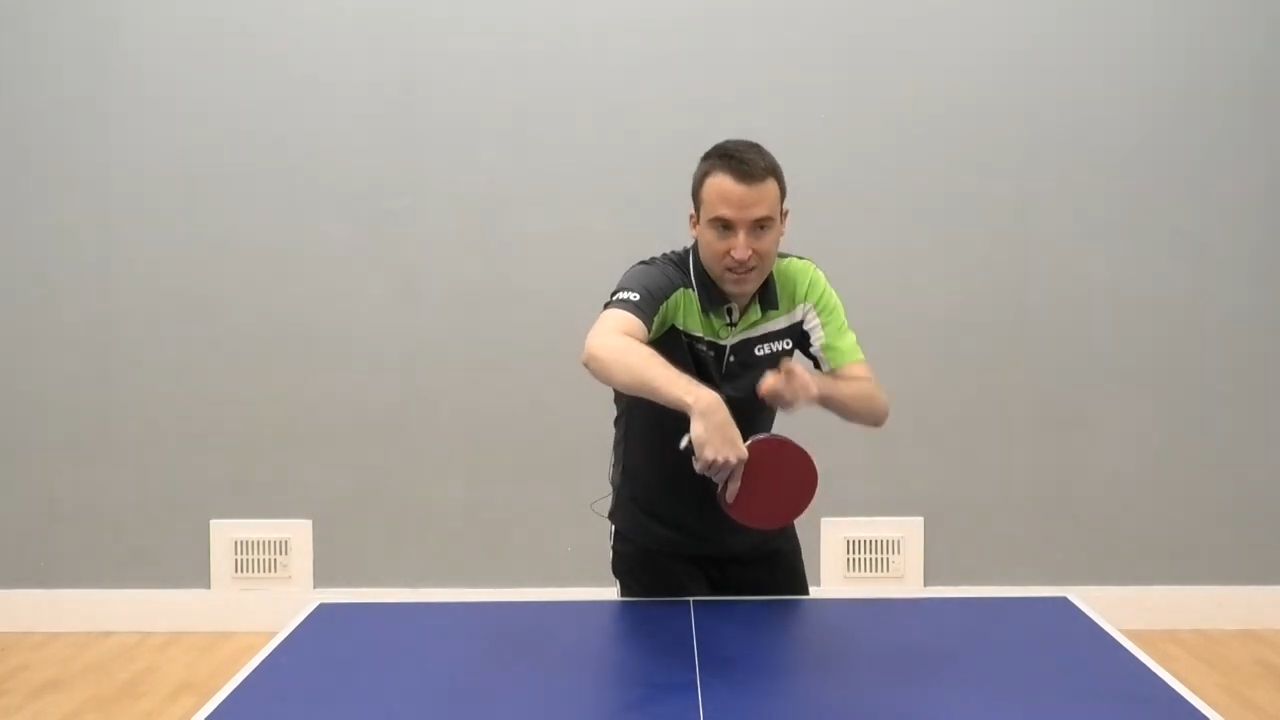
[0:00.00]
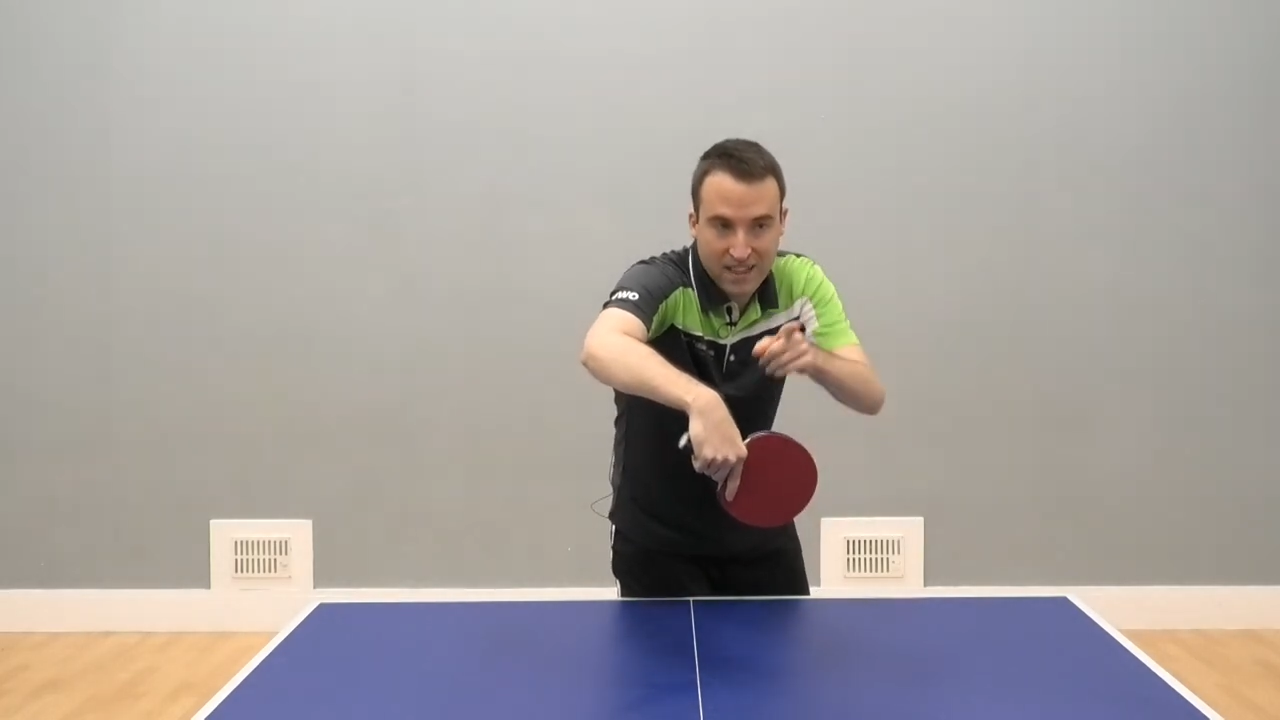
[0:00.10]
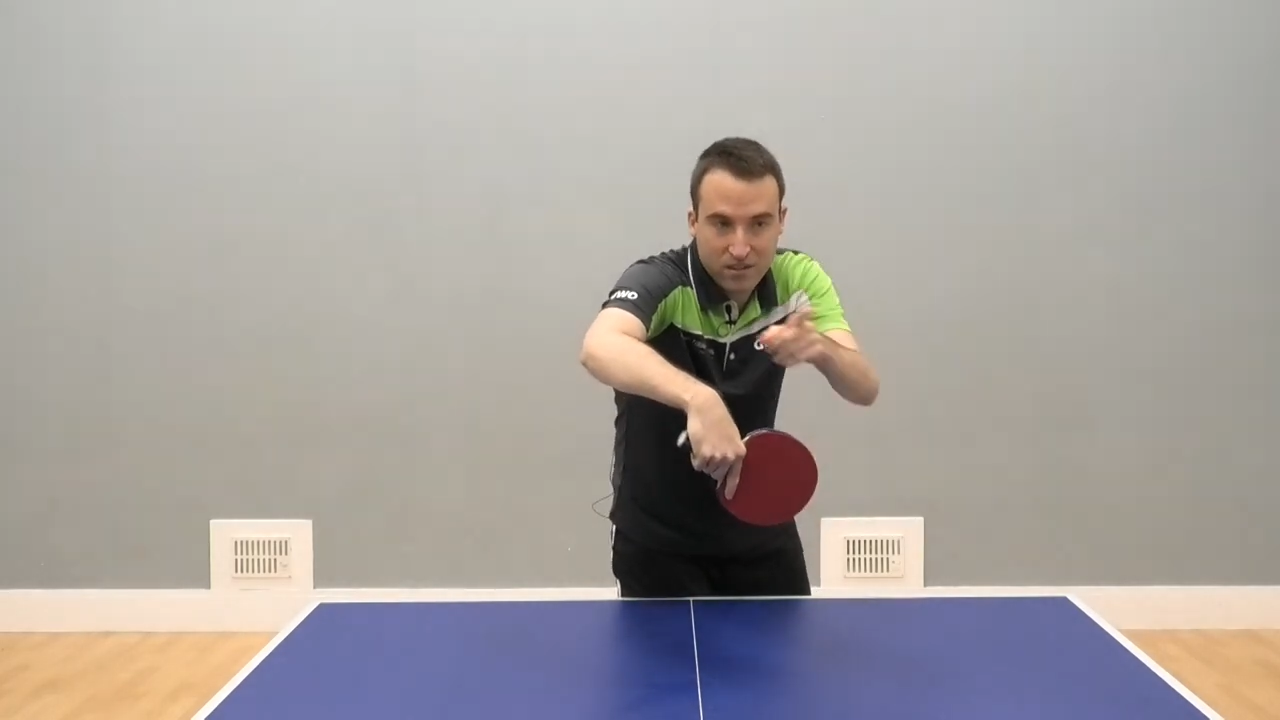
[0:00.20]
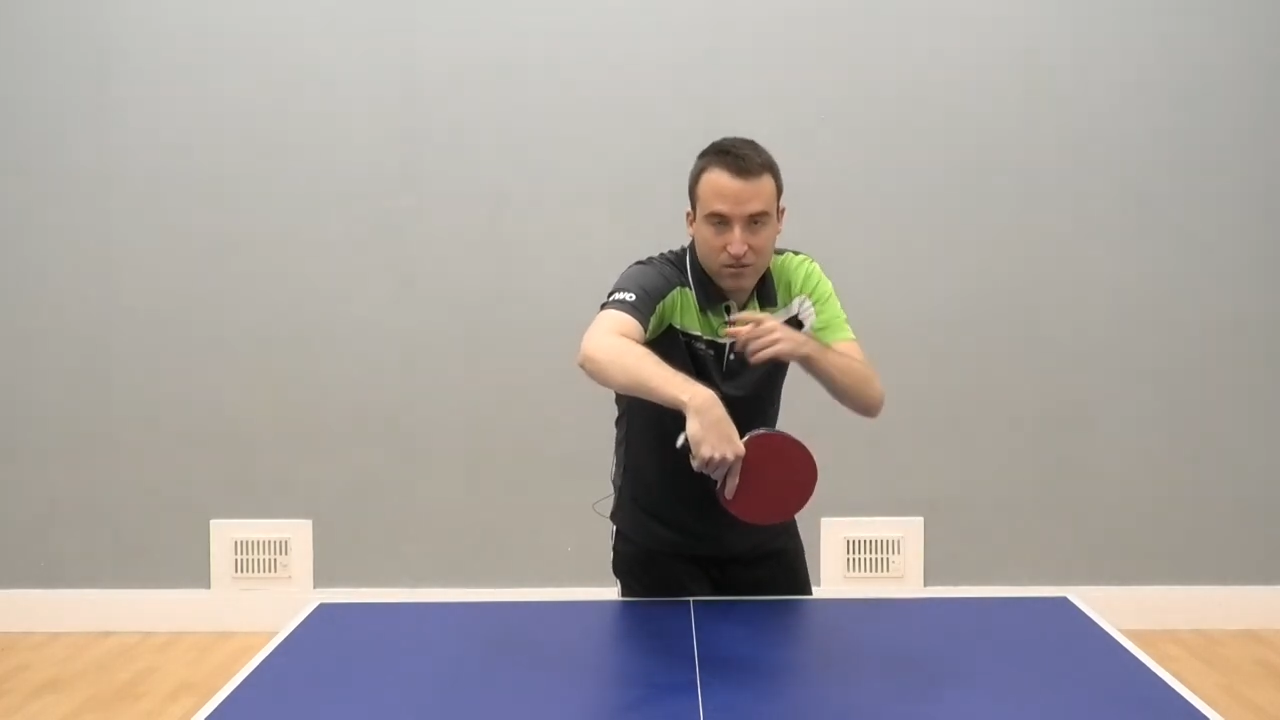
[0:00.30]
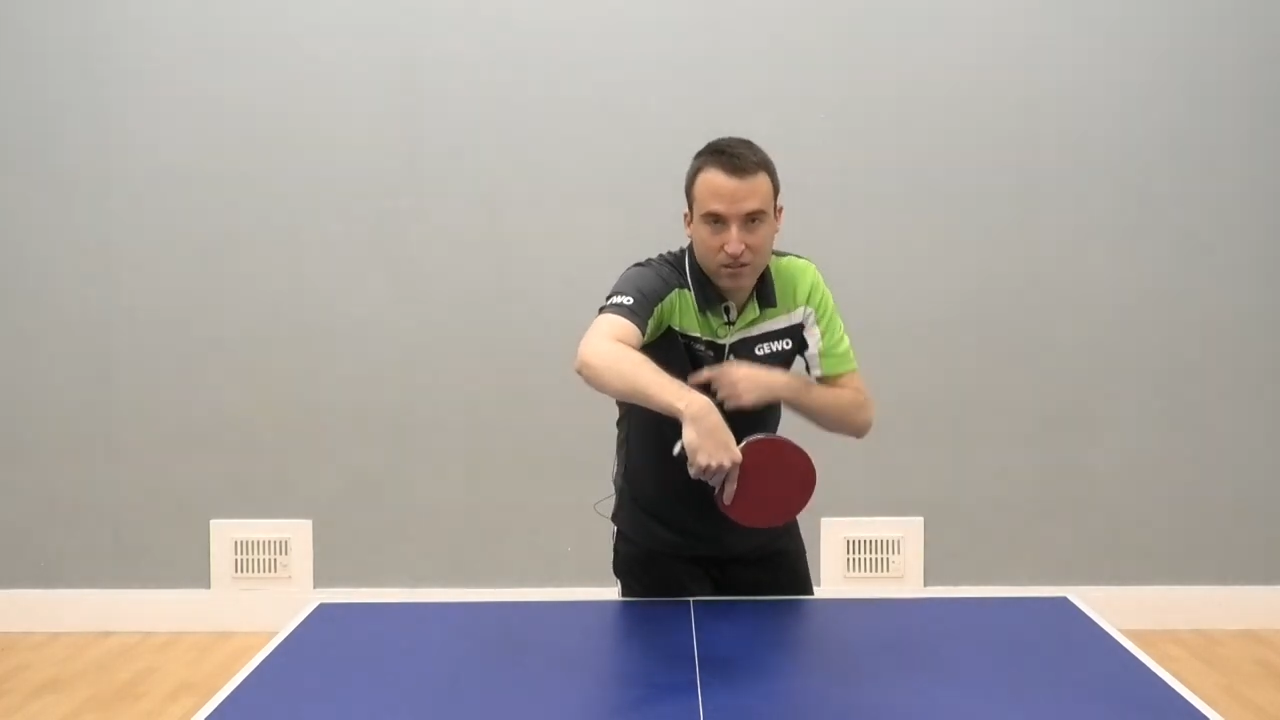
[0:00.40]

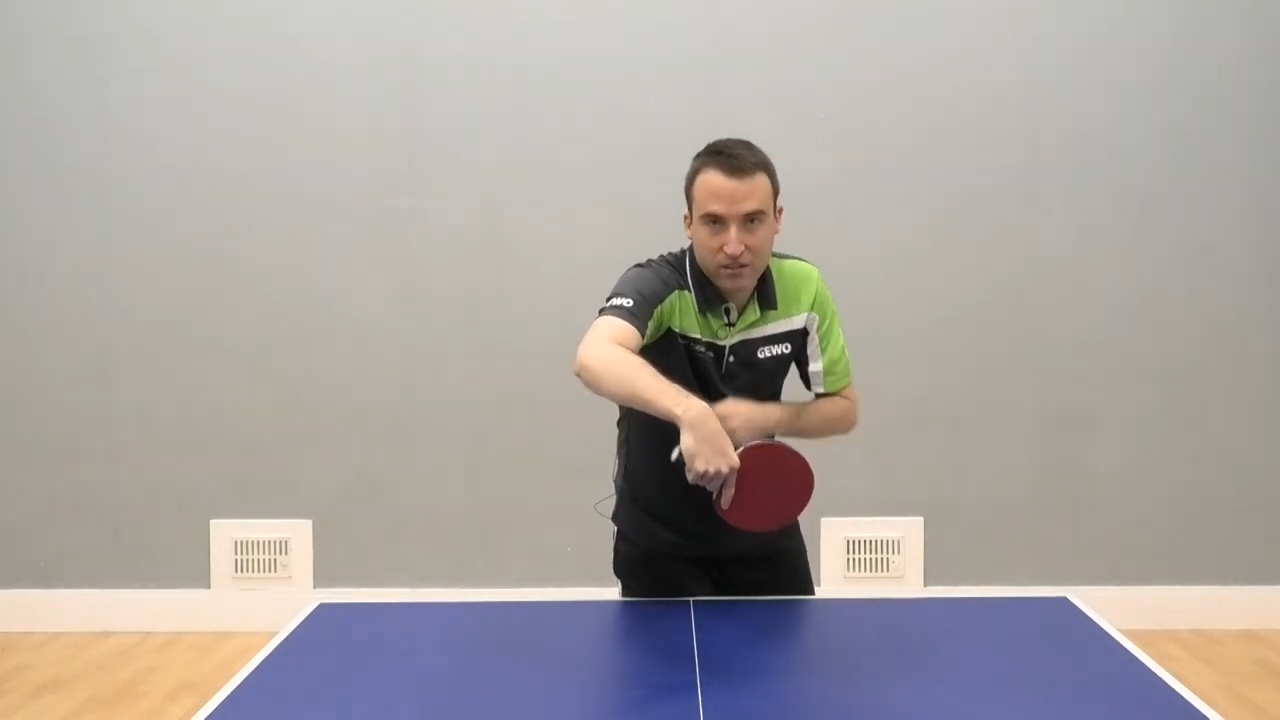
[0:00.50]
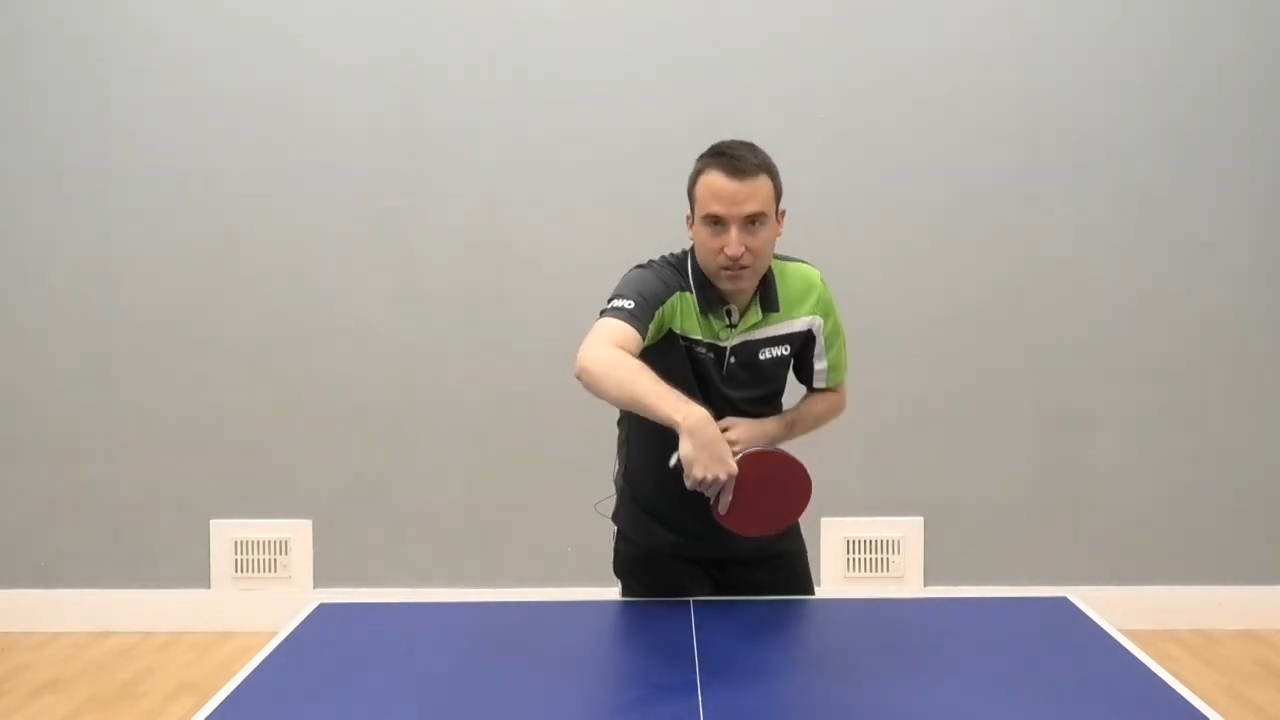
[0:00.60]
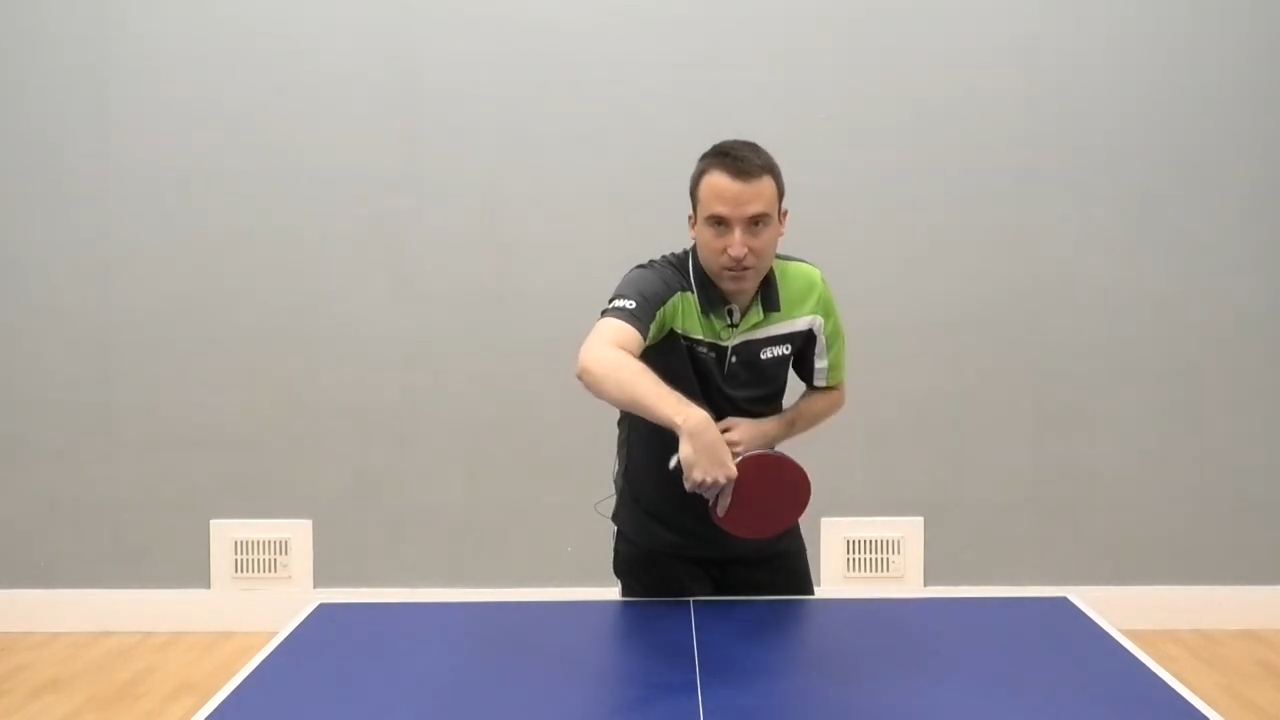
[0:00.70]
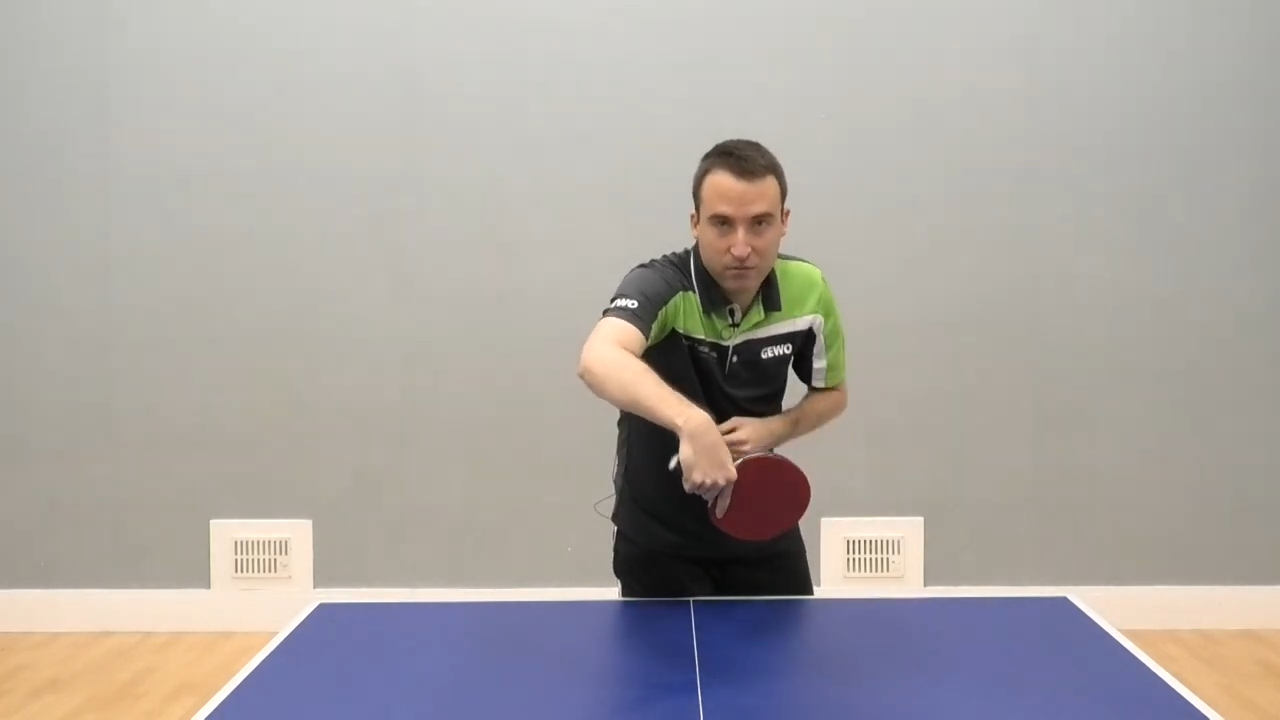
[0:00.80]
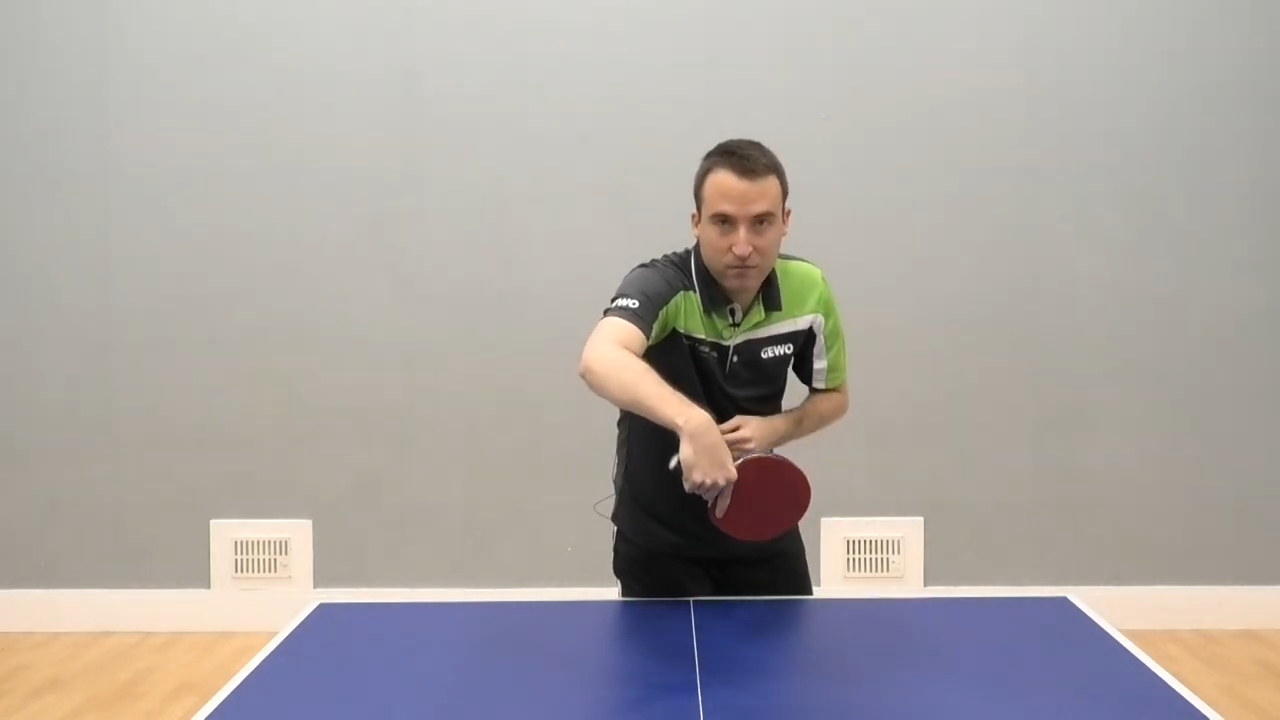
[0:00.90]
that corner you